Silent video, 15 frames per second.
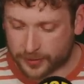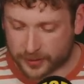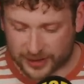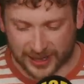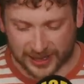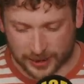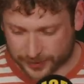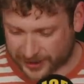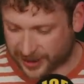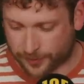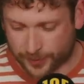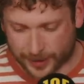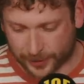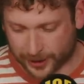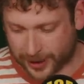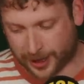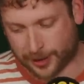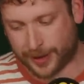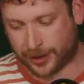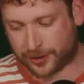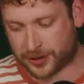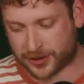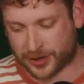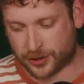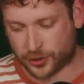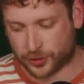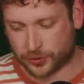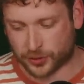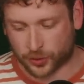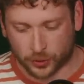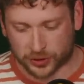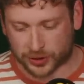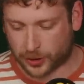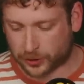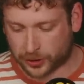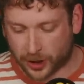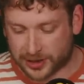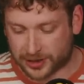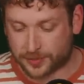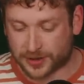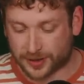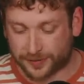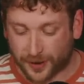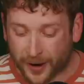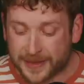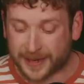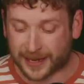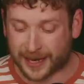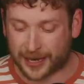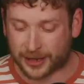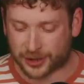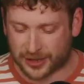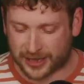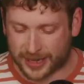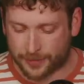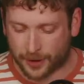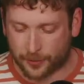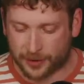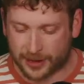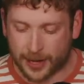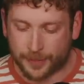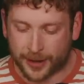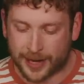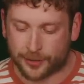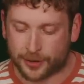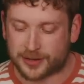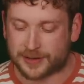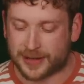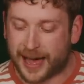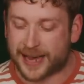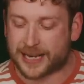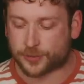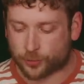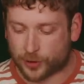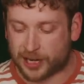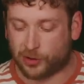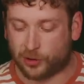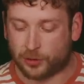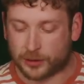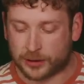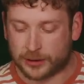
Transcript: sixty percent of people are cutting back on essentials or sold items to find the cash to keep up with their payments. That is real